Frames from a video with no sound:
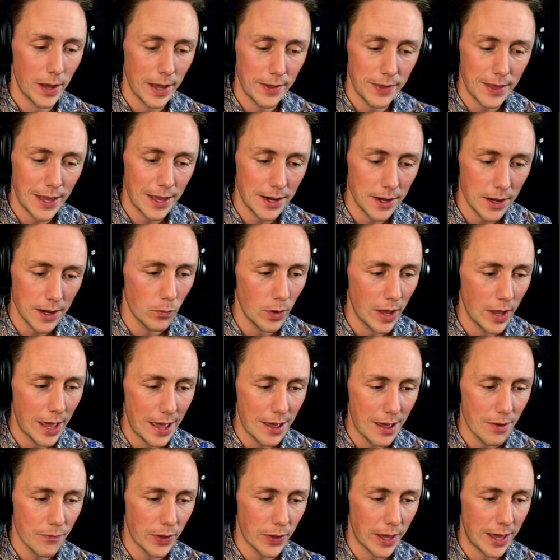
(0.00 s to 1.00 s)
And then we
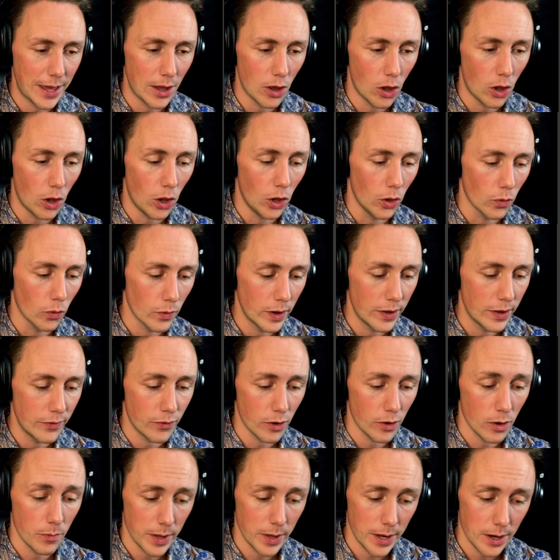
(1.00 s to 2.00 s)
have a Hall
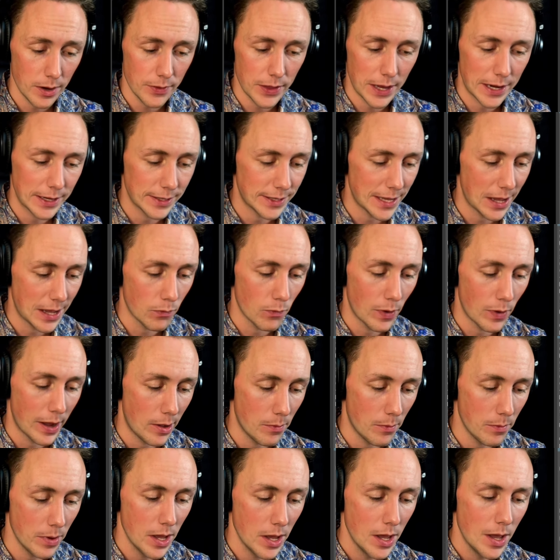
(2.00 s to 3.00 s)
reverb here, that is that
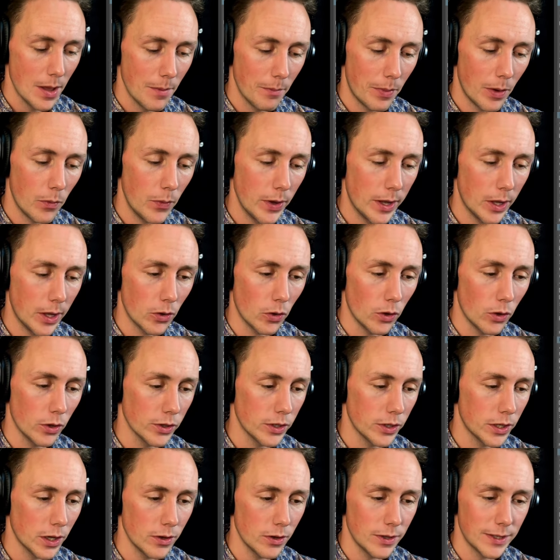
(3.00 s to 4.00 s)
realm. But we could
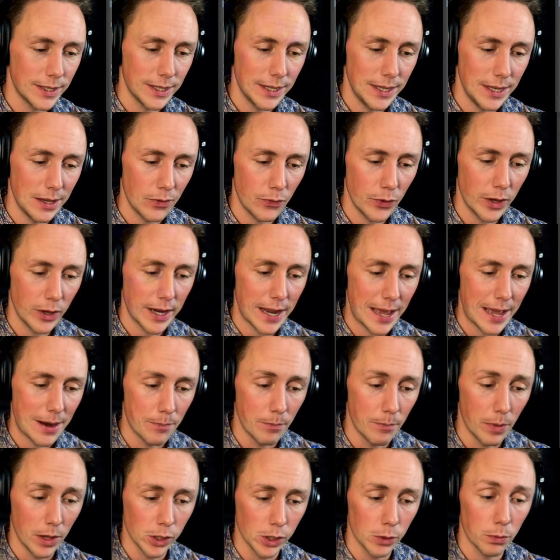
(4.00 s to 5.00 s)
also see if we could add
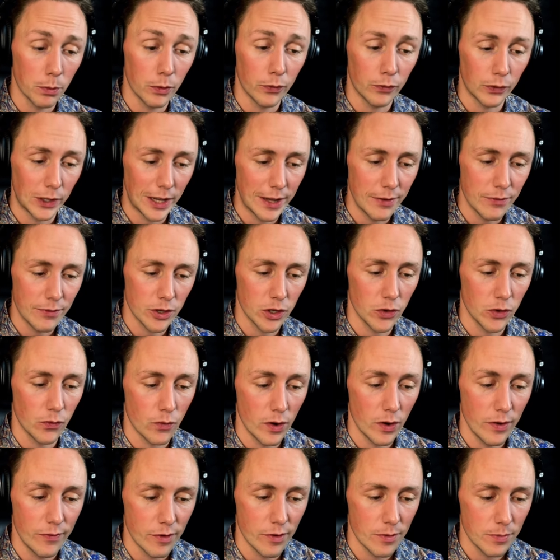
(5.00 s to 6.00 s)
multiple flavors of
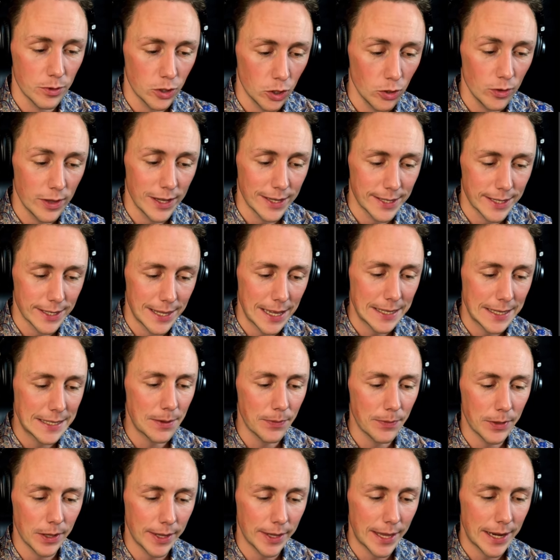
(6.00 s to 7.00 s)
reverb to this. And that's
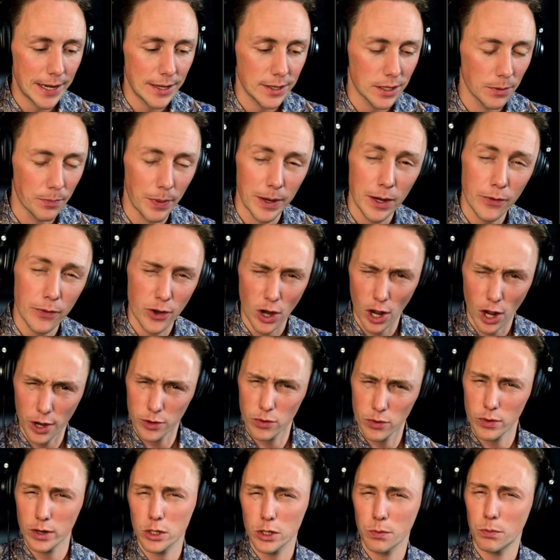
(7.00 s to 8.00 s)
something that is a bit of an
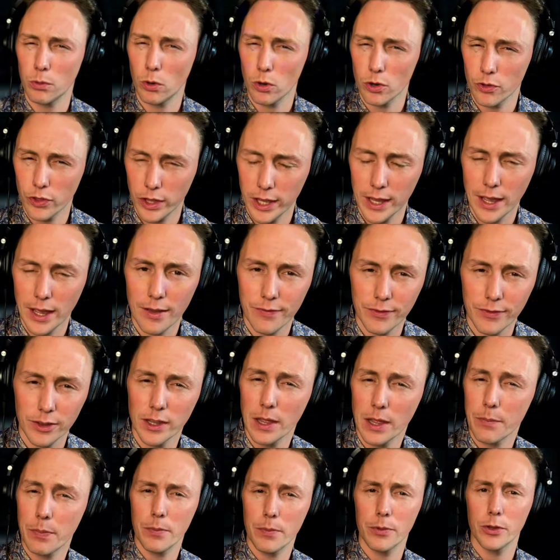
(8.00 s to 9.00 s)
underexplored thing, I feel,
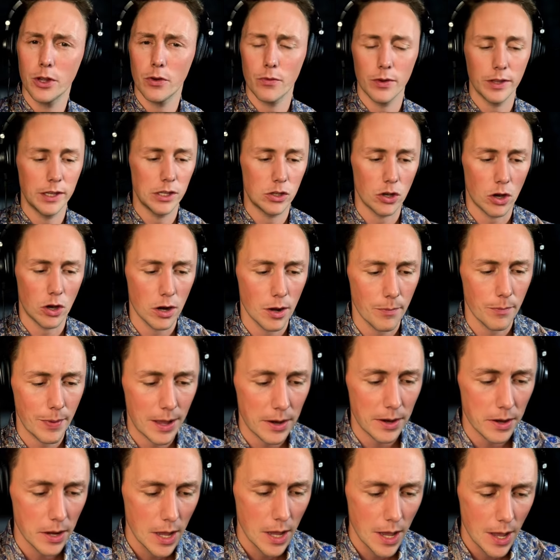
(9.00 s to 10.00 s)
that people don't really talk
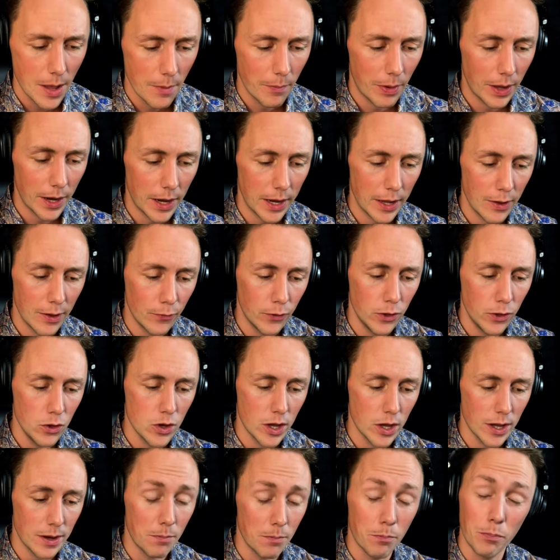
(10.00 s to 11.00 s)
about. But if you
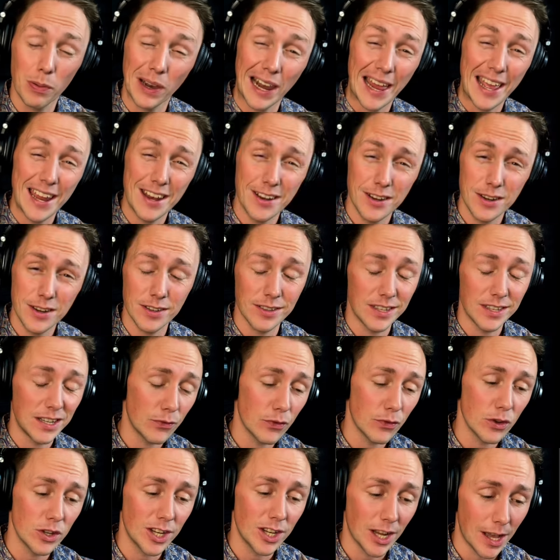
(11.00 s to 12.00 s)
can blend
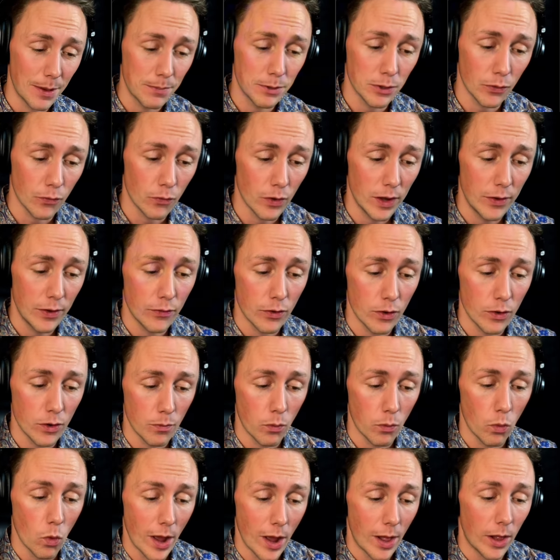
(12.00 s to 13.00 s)
different types of
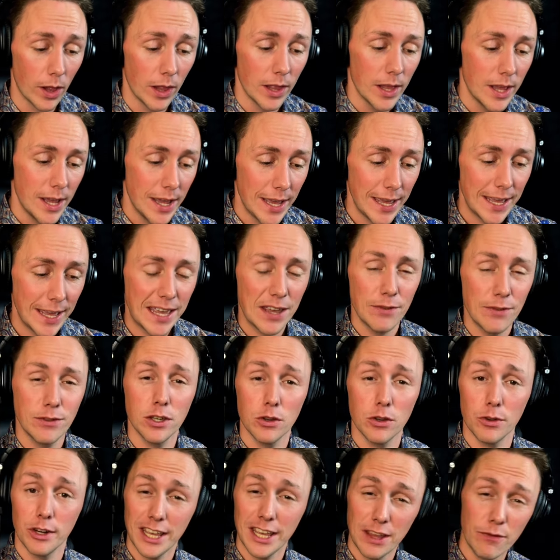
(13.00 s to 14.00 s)
reverb well, it gives
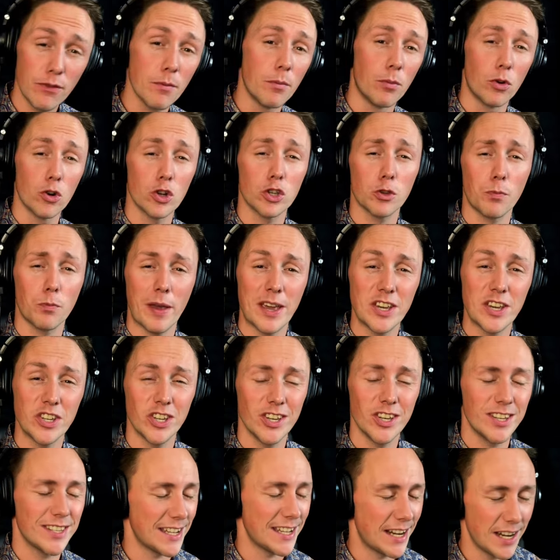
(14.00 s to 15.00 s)
you an even more
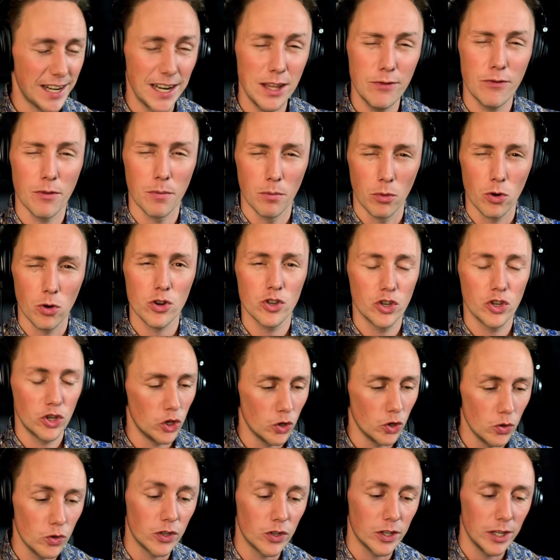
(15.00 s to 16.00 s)
spacious and an even more
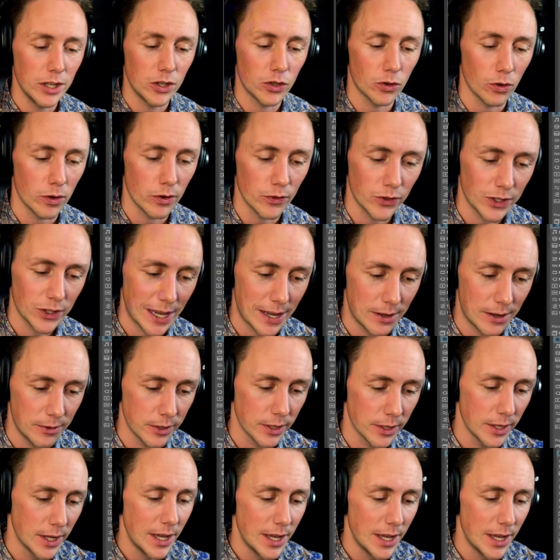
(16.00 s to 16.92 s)
juicy sort of sound.